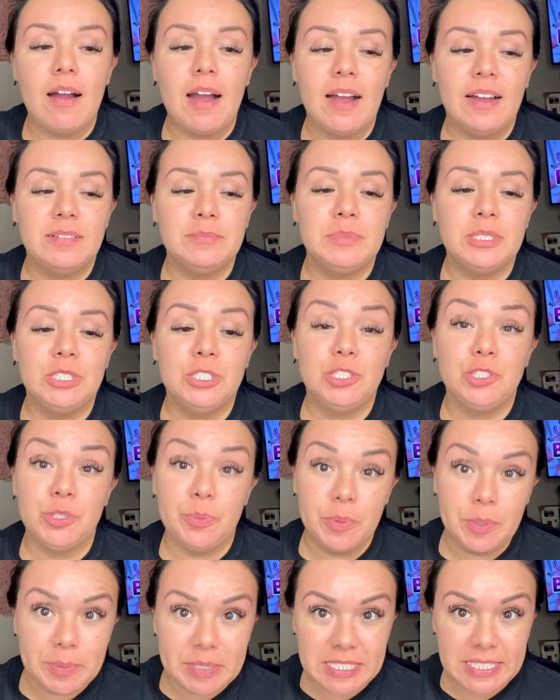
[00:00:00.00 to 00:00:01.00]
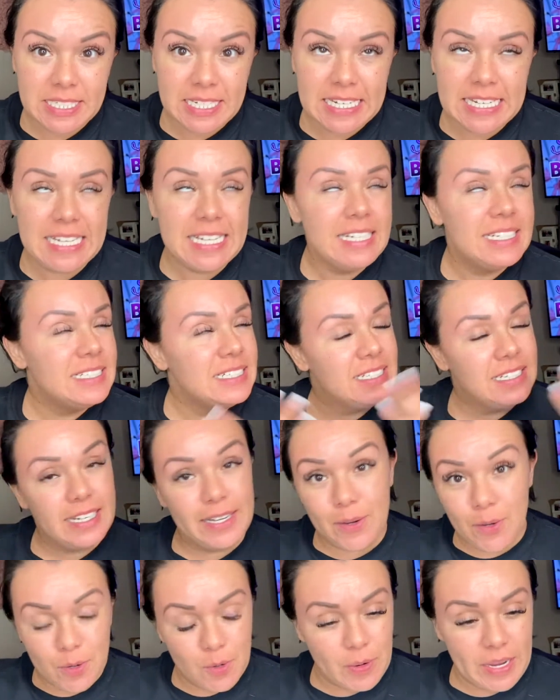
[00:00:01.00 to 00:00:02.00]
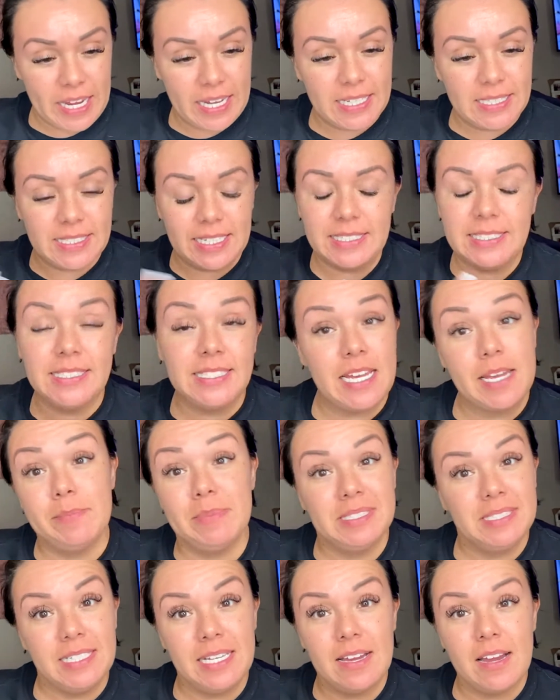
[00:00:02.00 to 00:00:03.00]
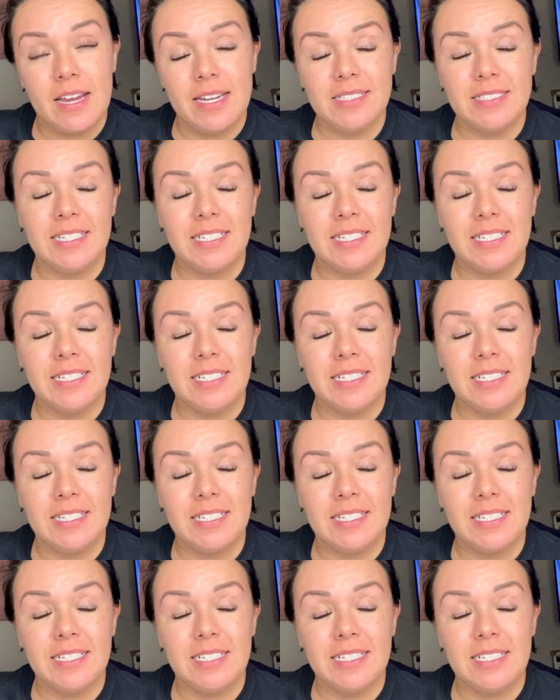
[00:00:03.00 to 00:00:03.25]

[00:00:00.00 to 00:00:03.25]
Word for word: I've been super busy, like always. I stay busy, guys.